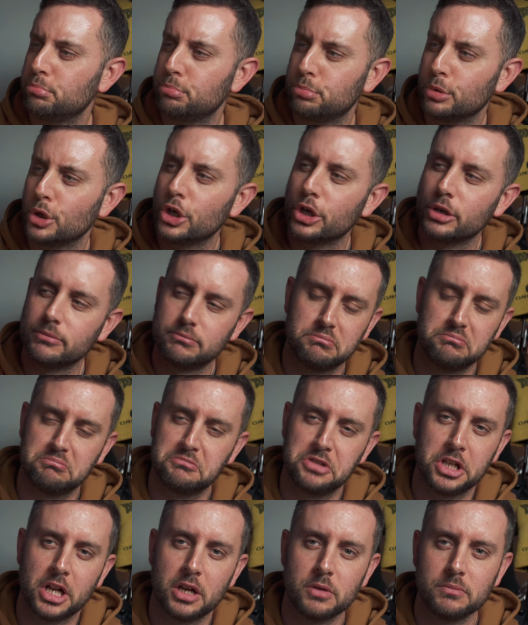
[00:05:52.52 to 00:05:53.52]
but
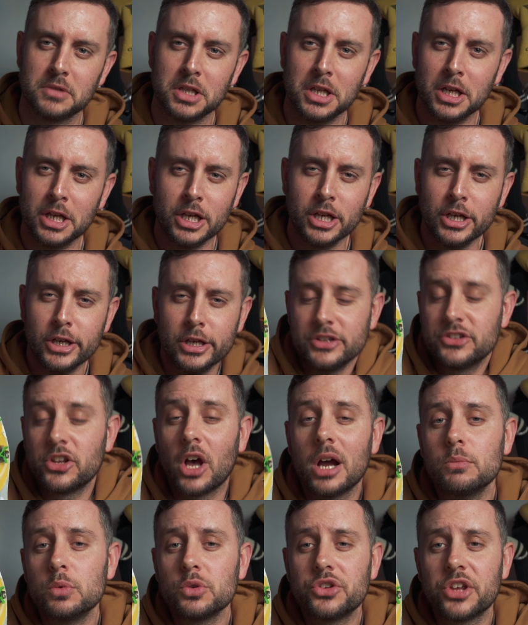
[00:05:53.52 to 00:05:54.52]
you know,
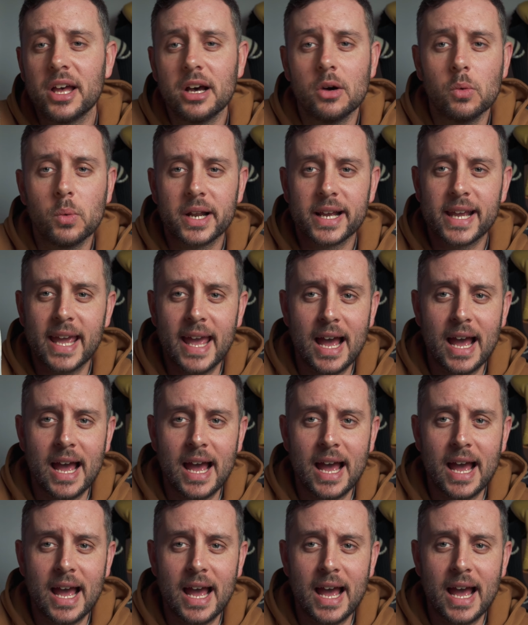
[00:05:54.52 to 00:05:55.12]
time will tell when I get